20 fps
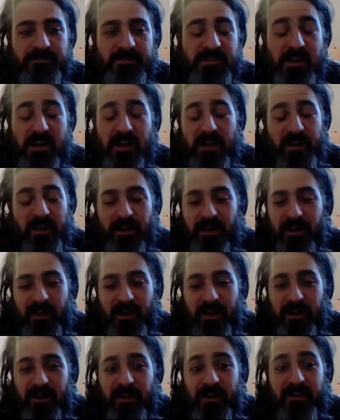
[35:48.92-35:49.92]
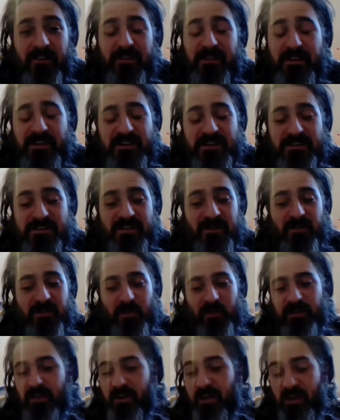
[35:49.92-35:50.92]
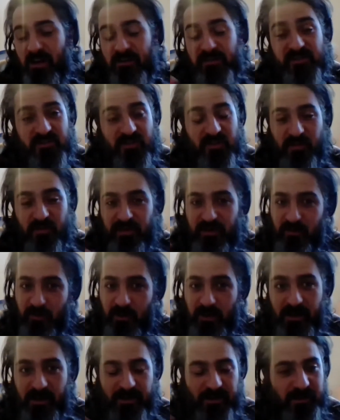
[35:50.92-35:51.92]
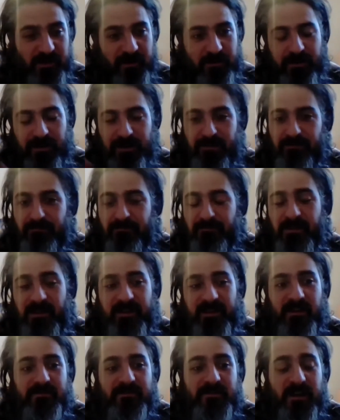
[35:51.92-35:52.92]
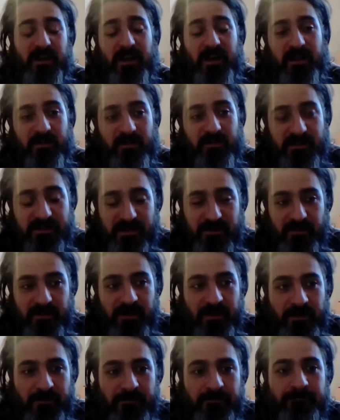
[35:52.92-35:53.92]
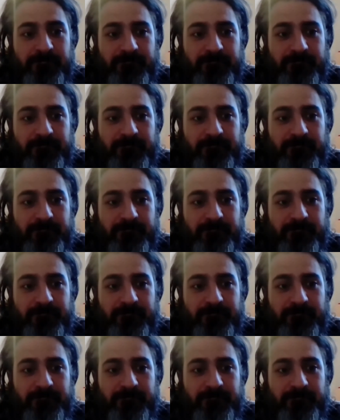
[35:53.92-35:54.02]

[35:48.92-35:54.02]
not it's just something with an air stone and water and enough time or something.